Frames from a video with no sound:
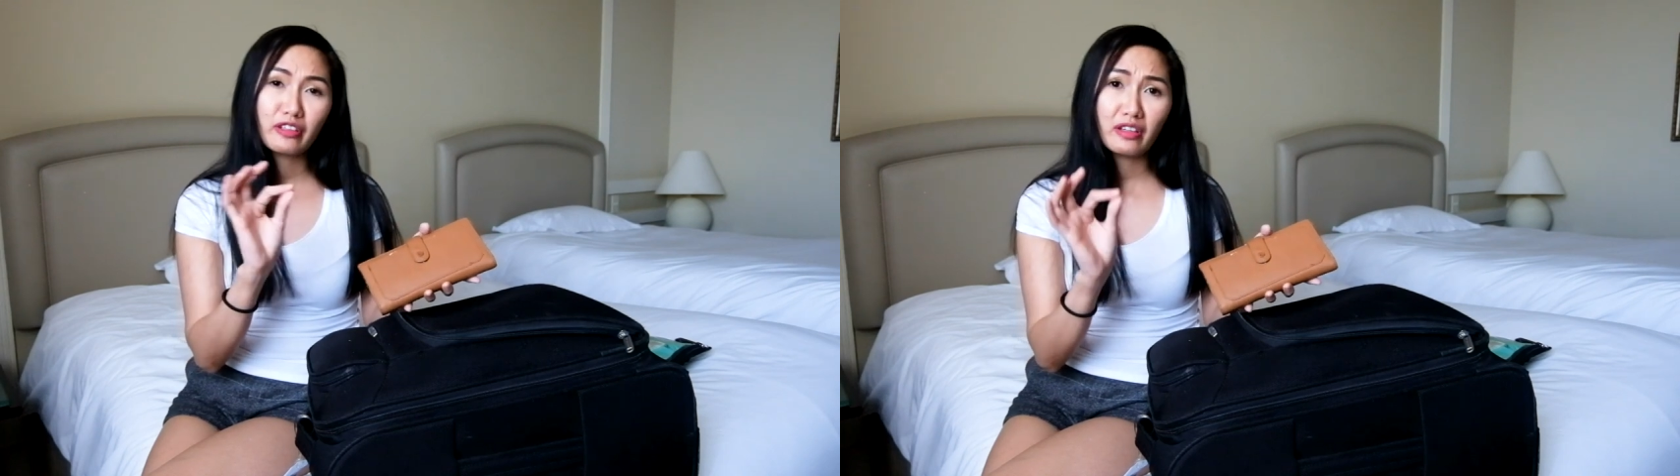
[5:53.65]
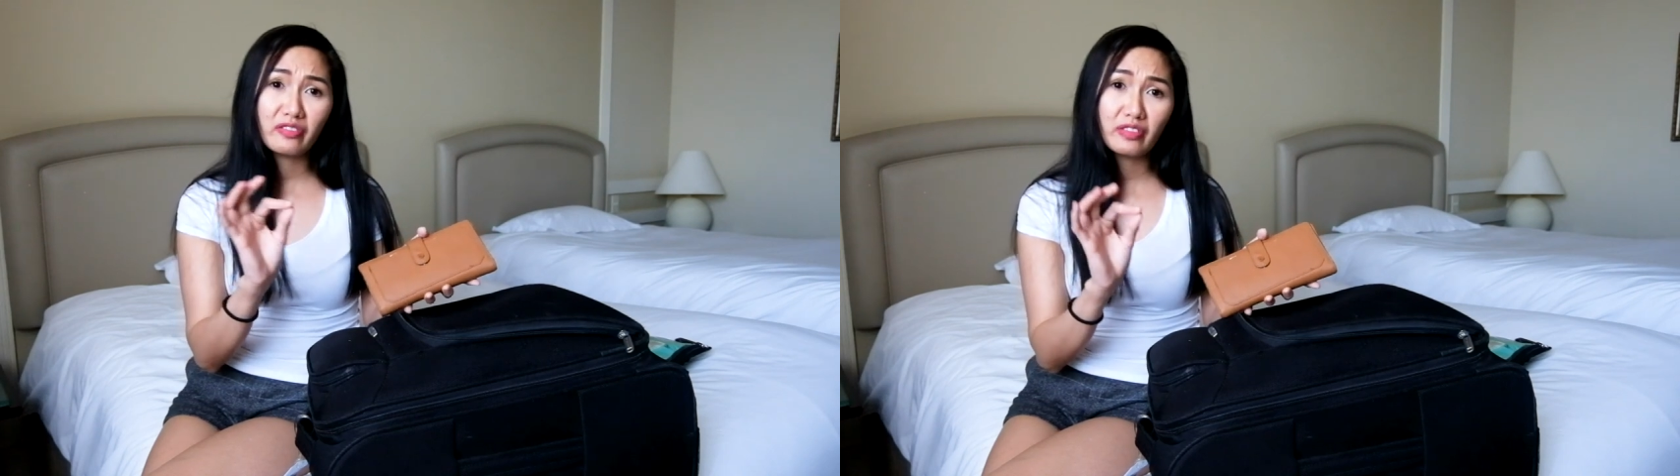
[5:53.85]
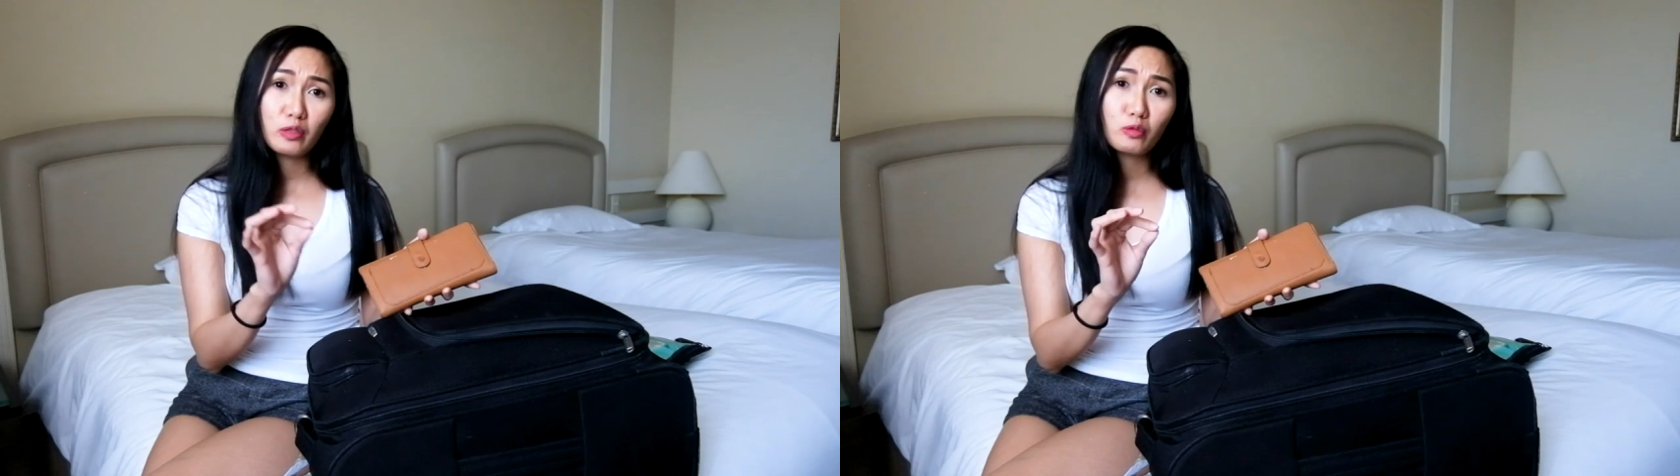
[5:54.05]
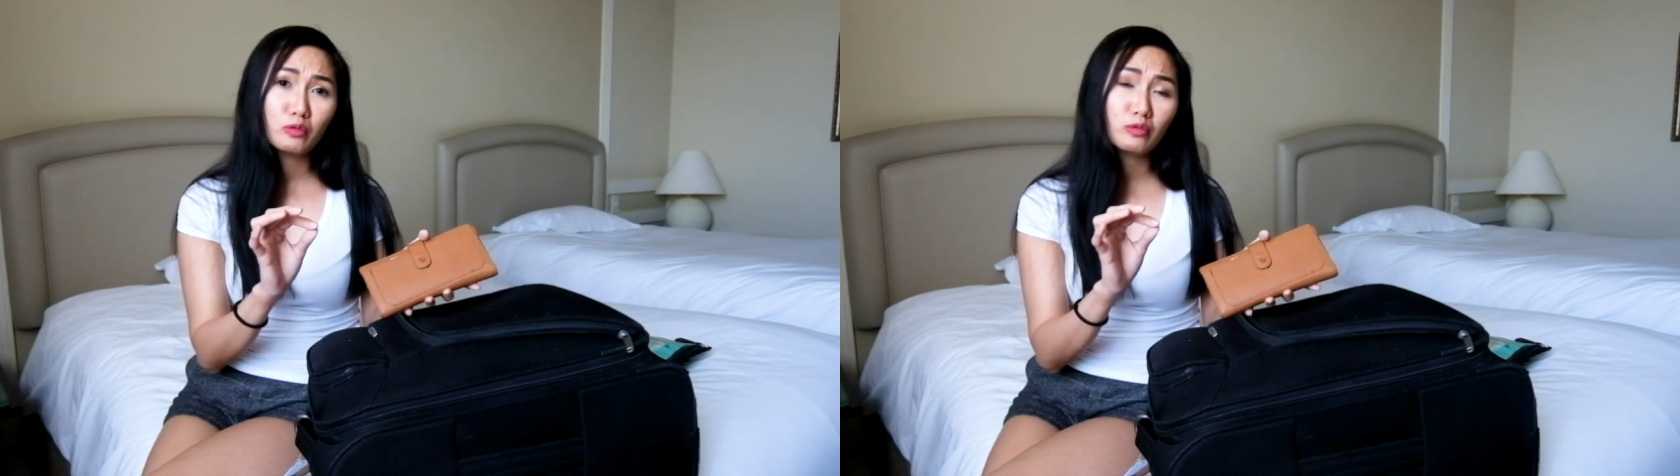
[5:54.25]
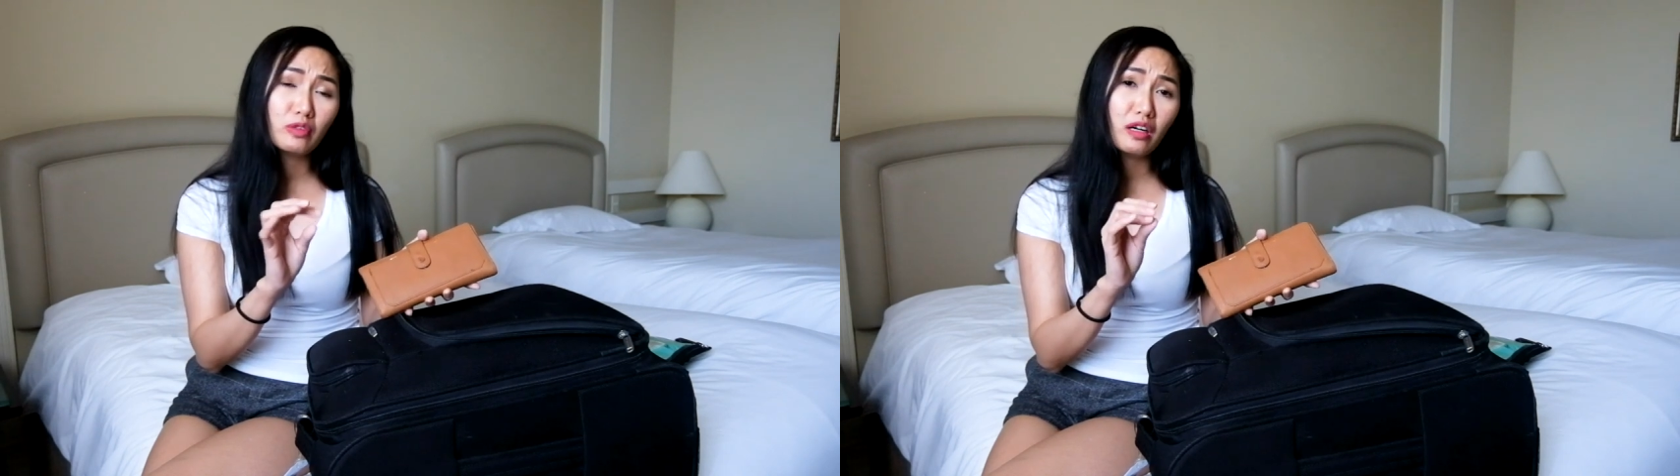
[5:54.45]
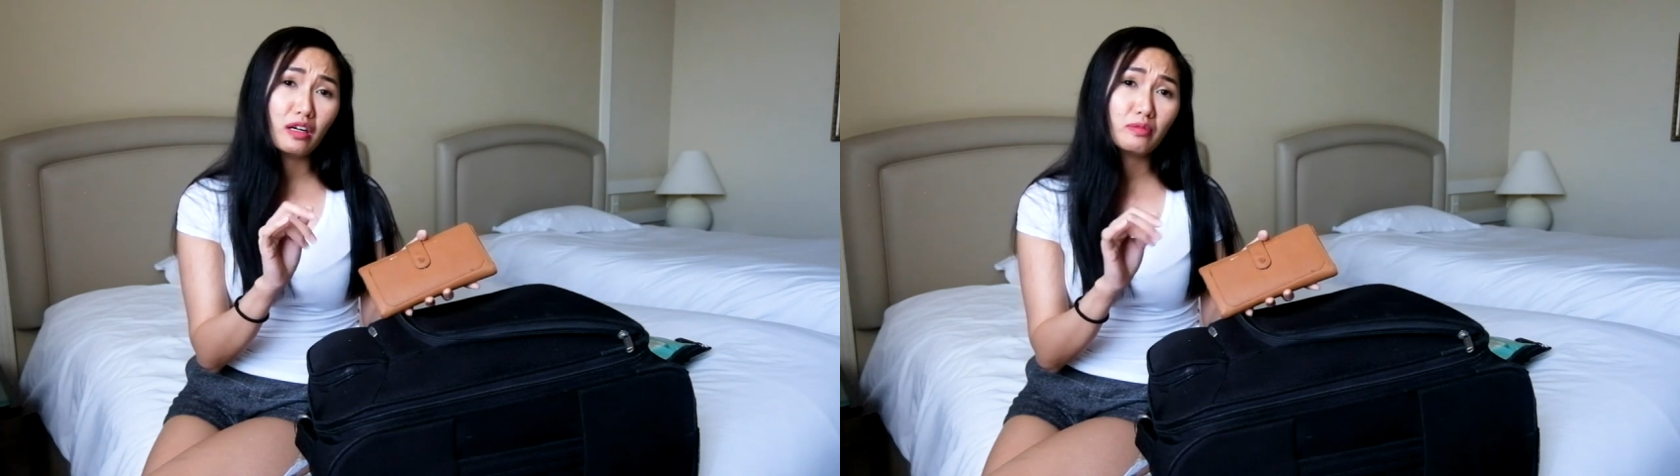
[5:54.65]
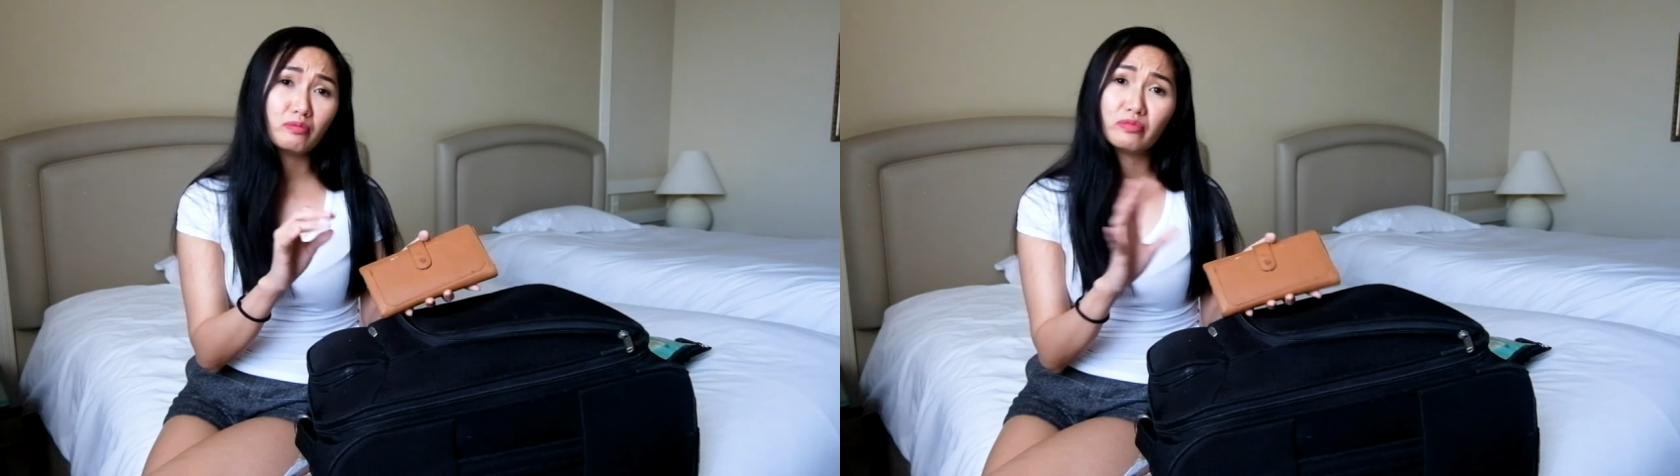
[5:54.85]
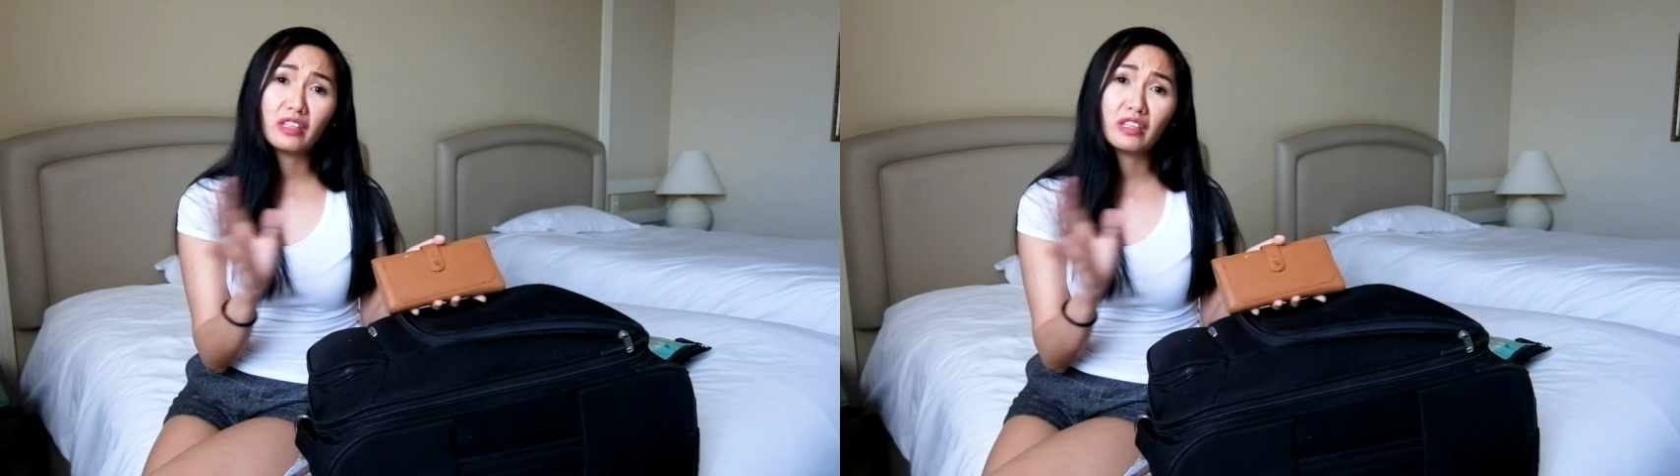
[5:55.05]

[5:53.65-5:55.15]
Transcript: a few um,